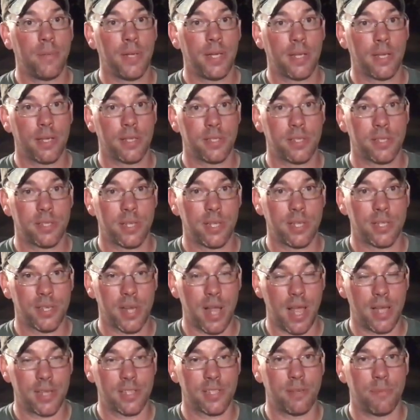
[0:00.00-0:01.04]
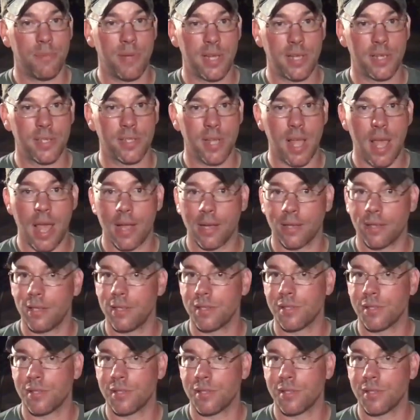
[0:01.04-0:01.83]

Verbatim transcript: because this has to be exact.